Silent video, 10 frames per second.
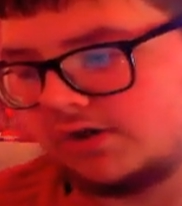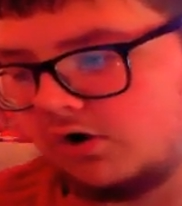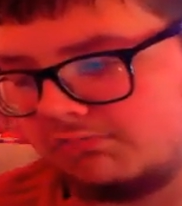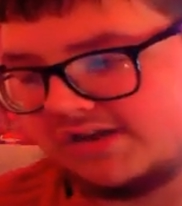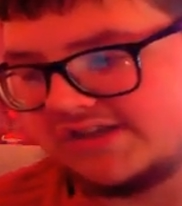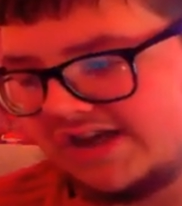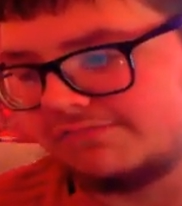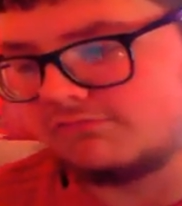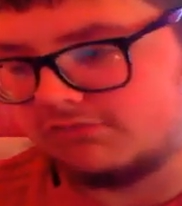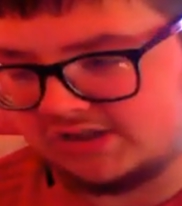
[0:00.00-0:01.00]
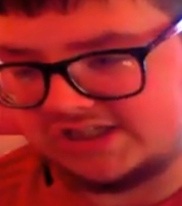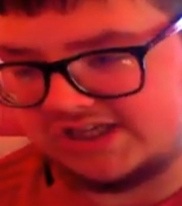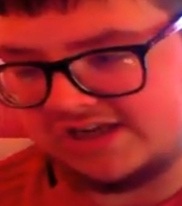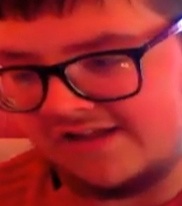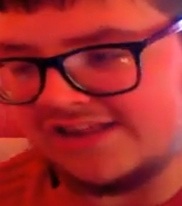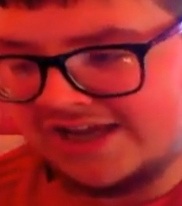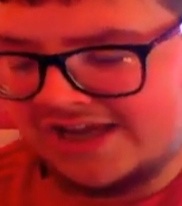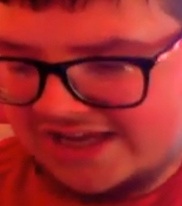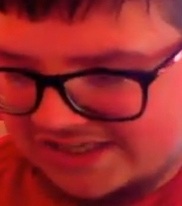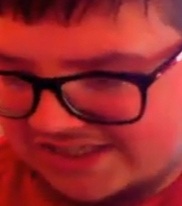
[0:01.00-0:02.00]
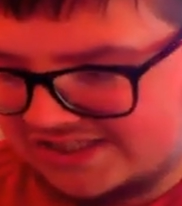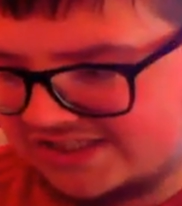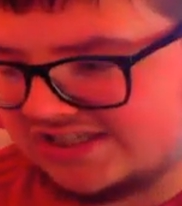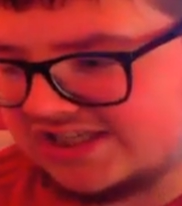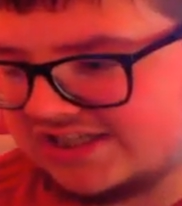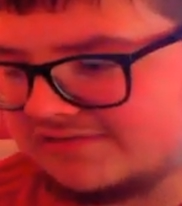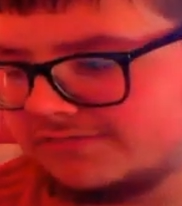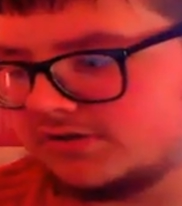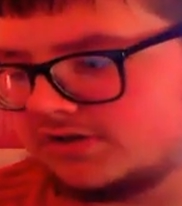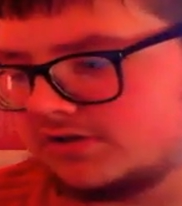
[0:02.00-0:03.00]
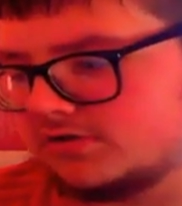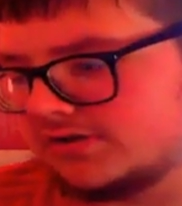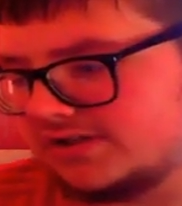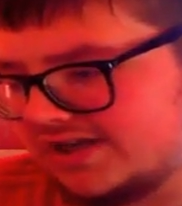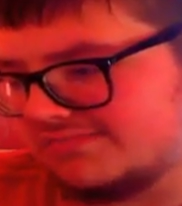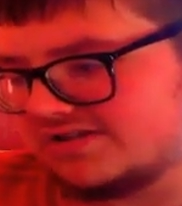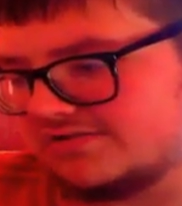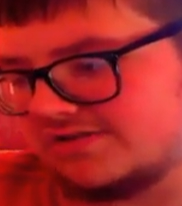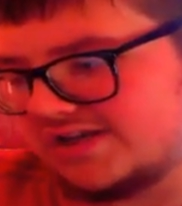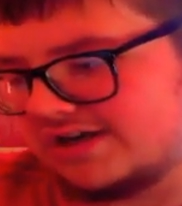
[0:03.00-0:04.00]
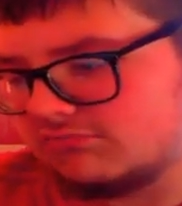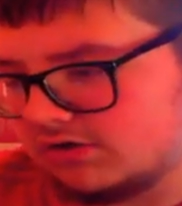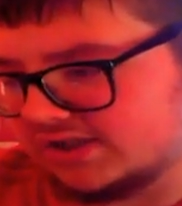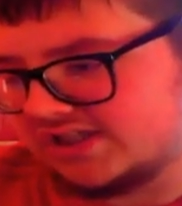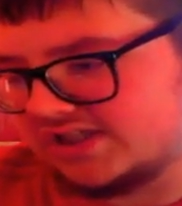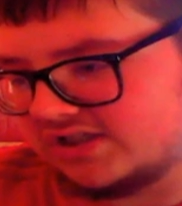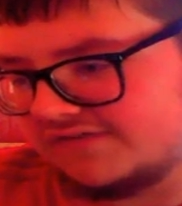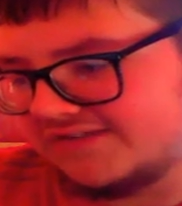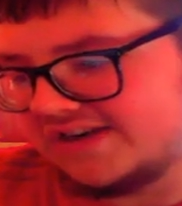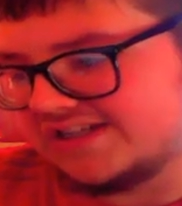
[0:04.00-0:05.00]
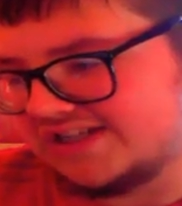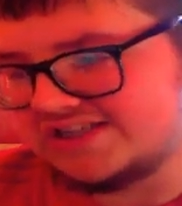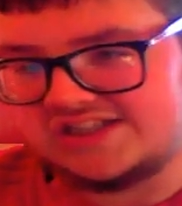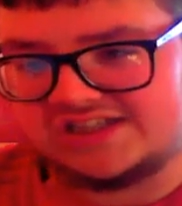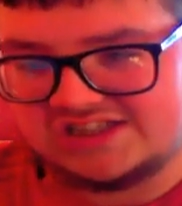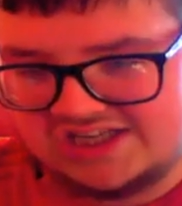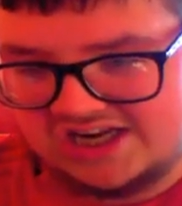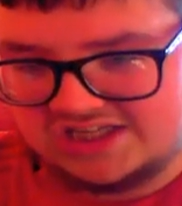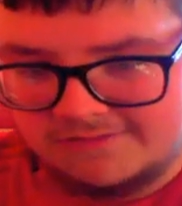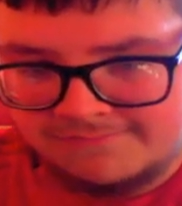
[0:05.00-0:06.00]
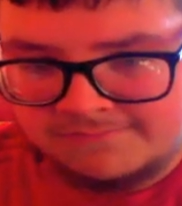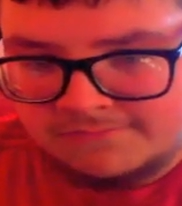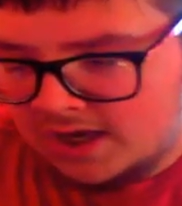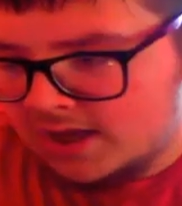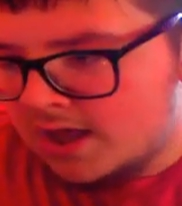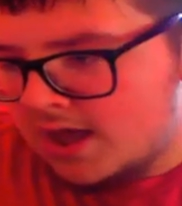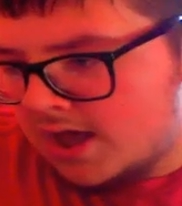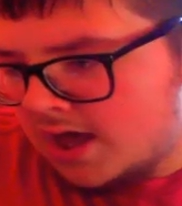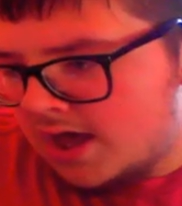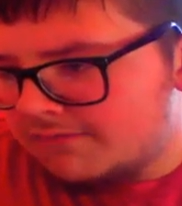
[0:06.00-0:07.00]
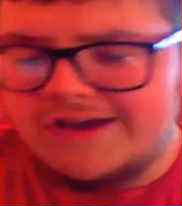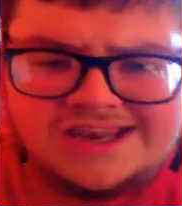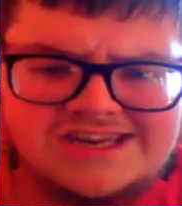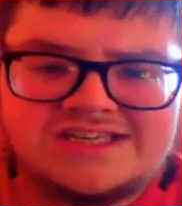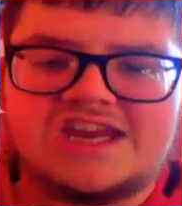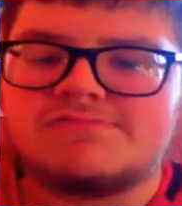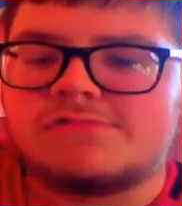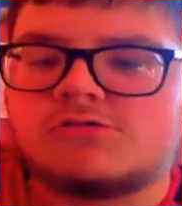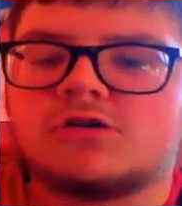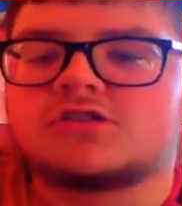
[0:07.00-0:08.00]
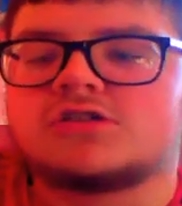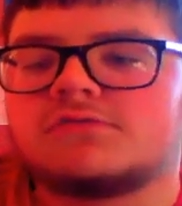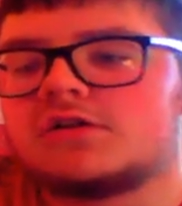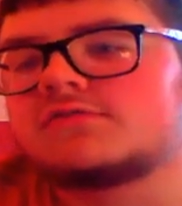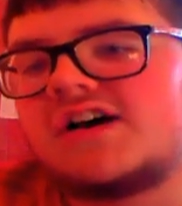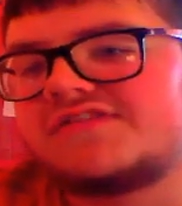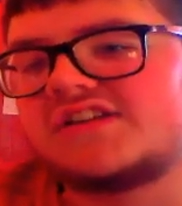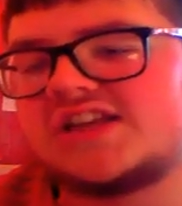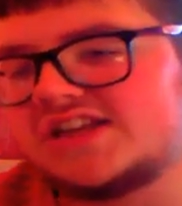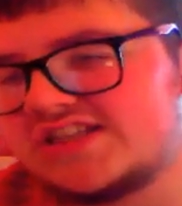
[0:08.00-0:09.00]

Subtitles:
will always have quality. This is a chance for us to go and demonstrate our qualities on the fantastic stage. For any team who goes to Old Trafford,